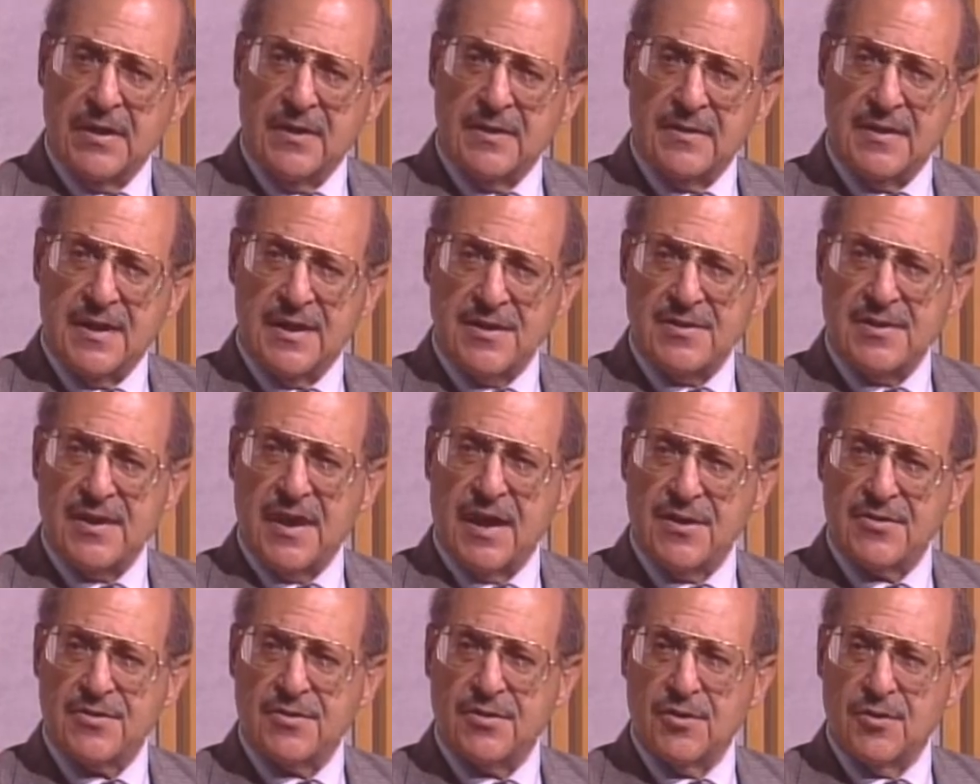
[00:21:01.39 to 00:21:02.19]

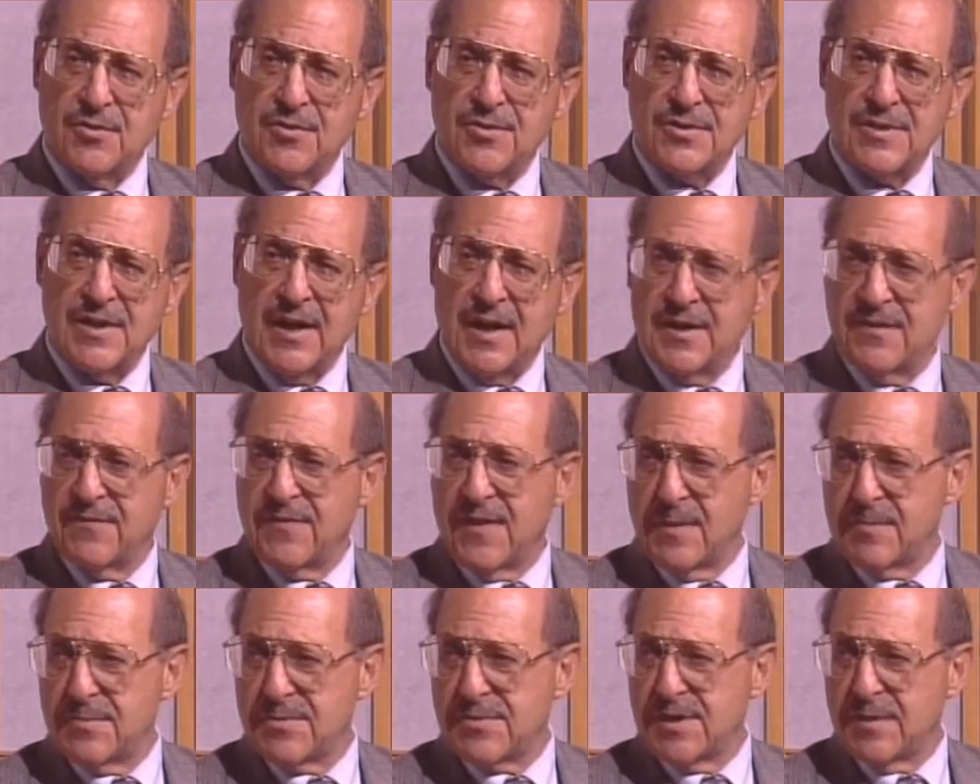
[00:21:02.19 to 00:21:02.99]
Testosterone is
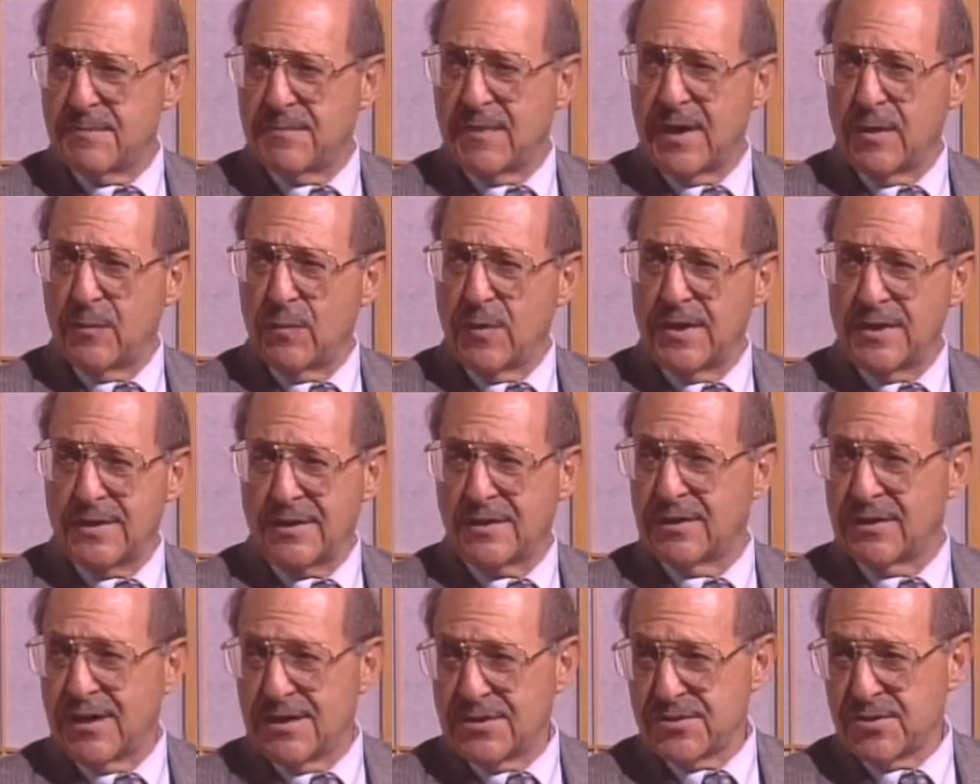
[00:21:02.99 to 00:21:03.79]
95% by weight
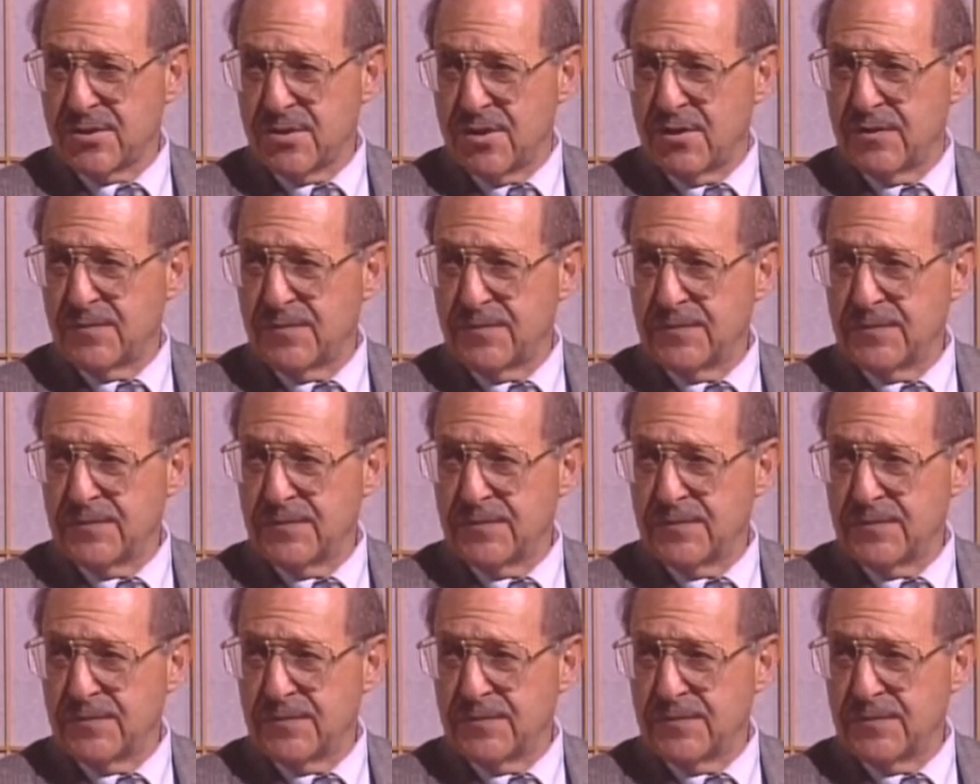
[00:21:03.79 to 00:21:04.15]
cholesterol.